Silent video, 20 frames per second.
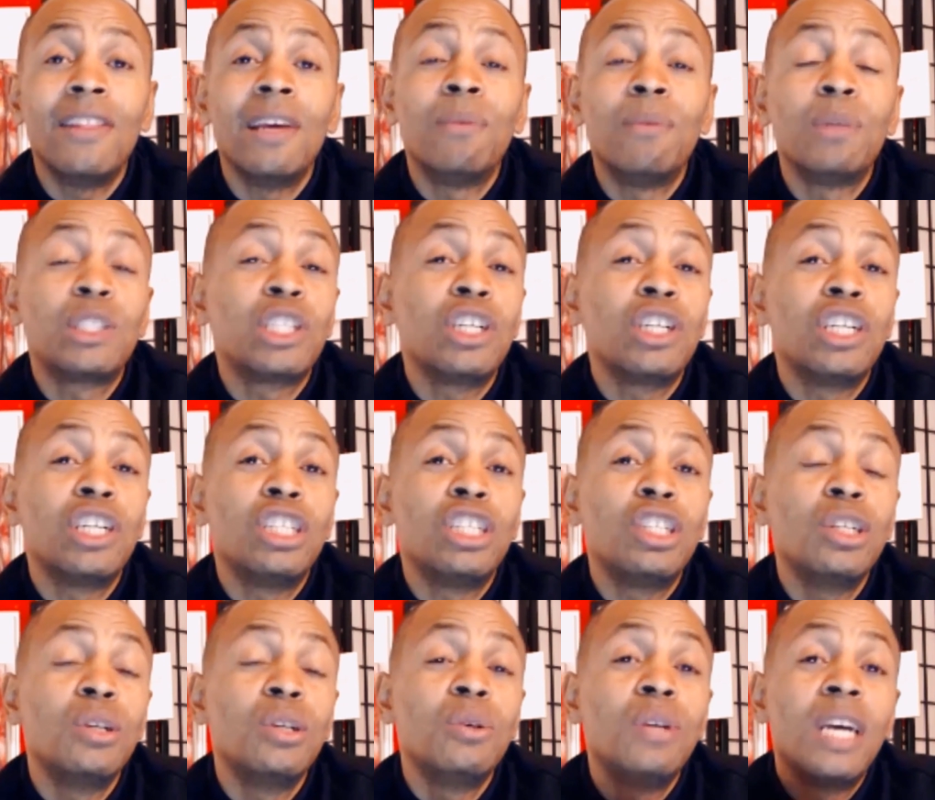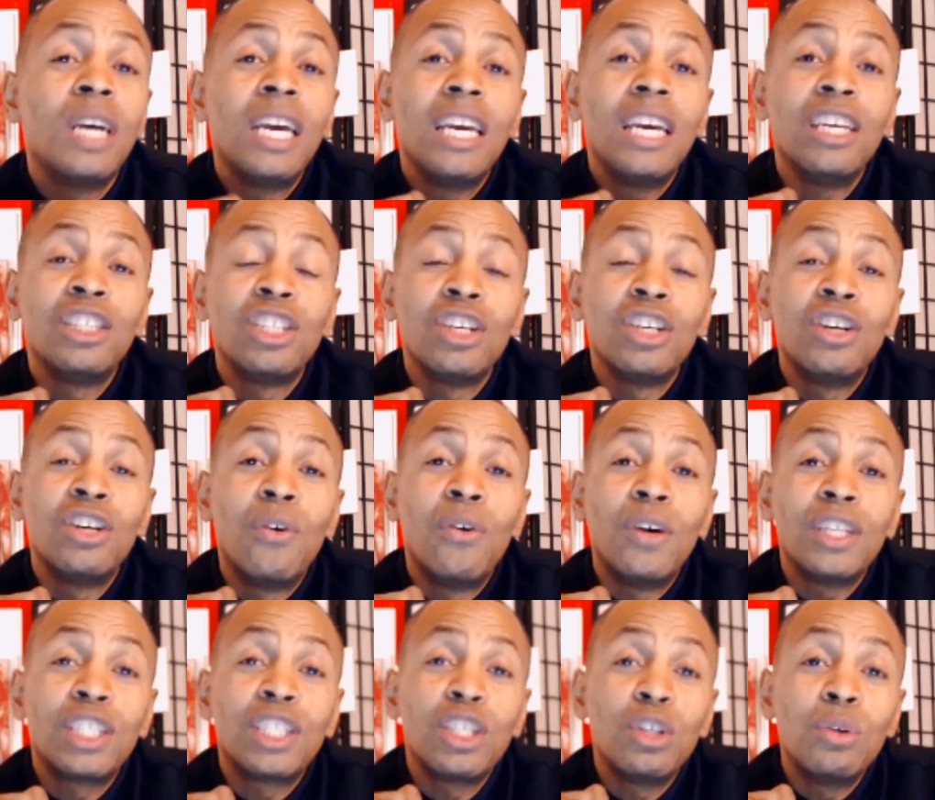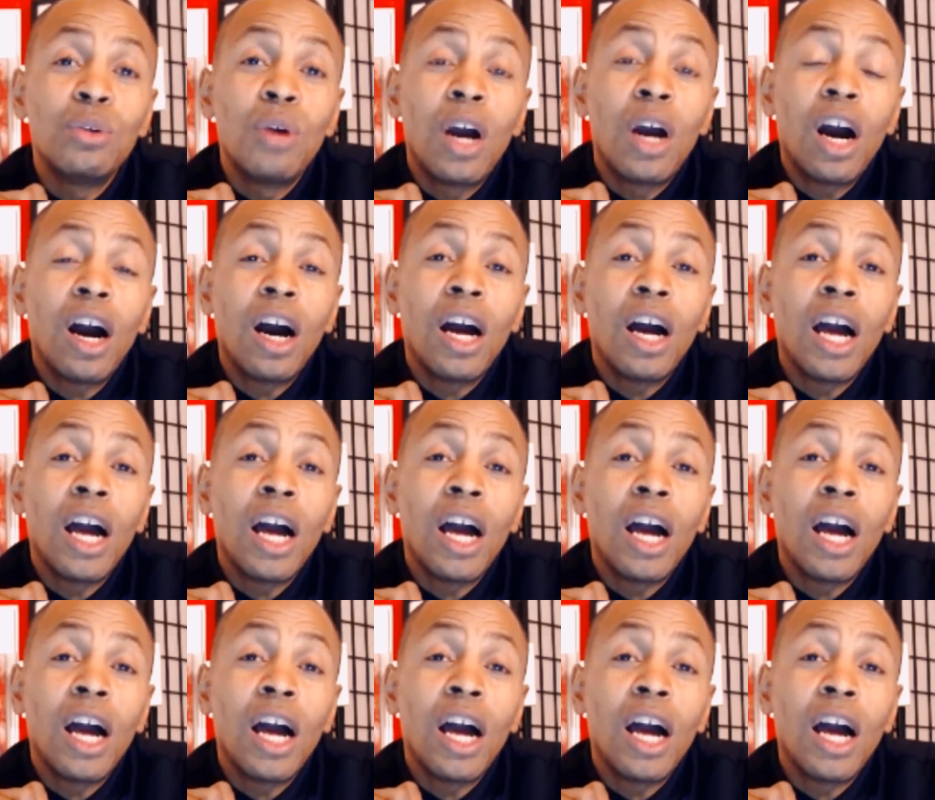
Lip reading: And then what you're going to do is you're going to